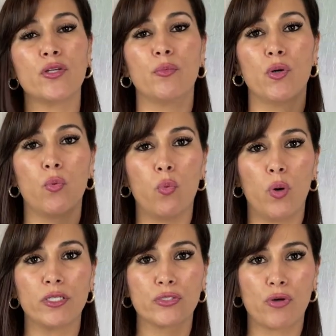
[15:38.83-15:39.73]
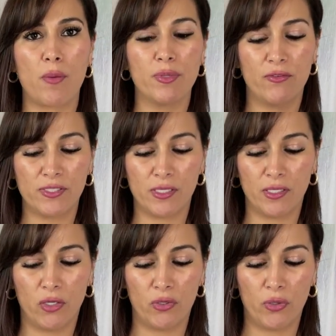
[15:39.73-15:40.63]
you put 1 drop of
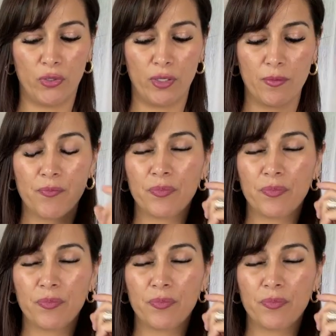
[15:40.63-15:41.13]
silicone oil.